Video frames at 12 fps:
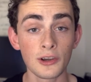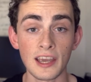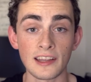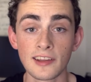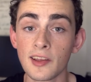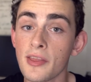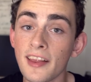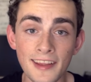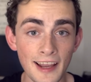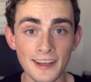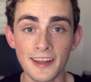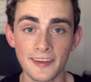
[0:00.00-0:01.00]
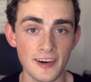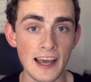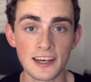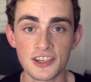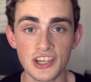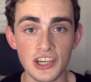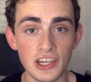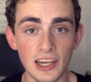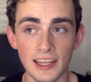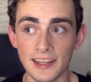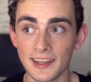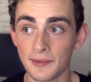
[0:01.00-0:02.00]
Okay, so the second strategy
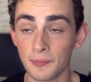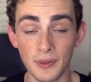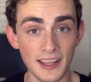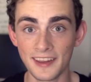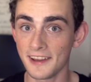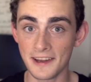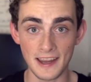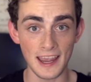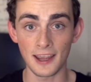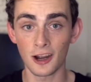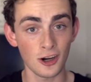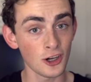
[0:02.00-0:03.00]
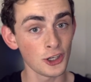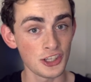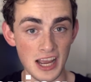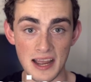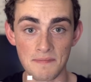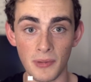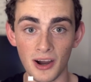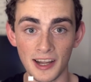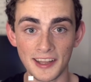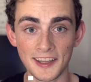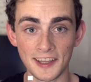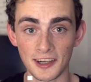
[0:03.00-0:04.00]
is placing a hard time
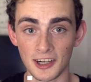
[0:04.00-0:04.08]
box